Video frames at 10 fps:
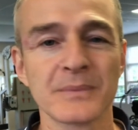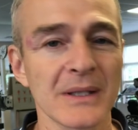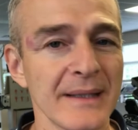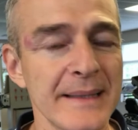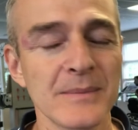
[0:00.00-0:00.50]

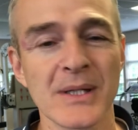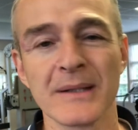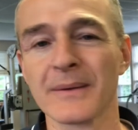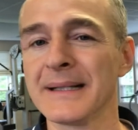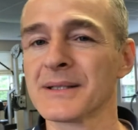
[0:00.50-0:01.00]
claim
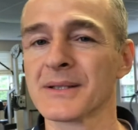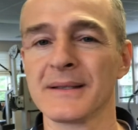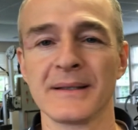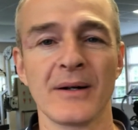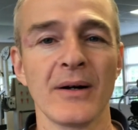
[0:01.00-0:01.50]

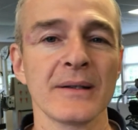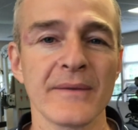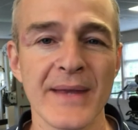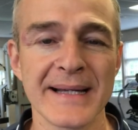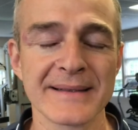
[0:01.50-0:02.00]
generation, all
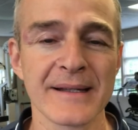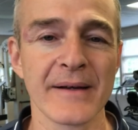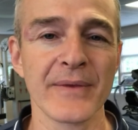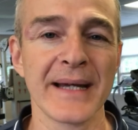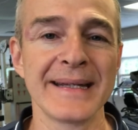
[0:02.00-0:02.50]
of that
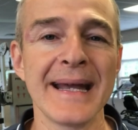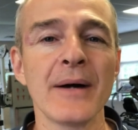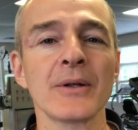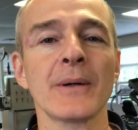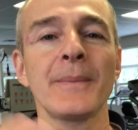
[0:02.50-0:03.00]
stuff that
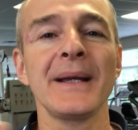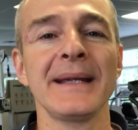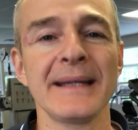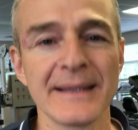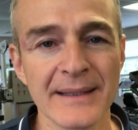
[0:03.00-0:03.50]
now you're
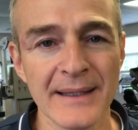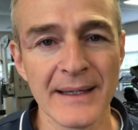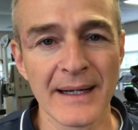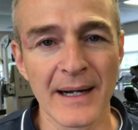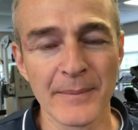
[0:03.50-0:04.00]
paying
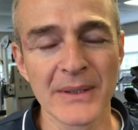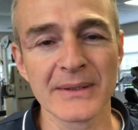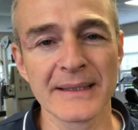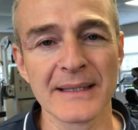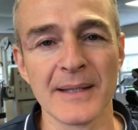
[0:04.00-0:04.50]
a
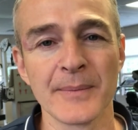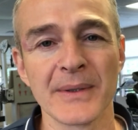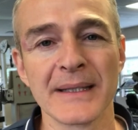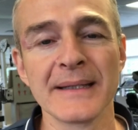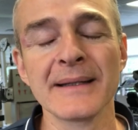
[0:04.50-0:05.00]
billing
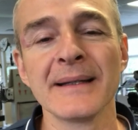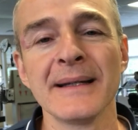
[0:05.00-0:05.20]
company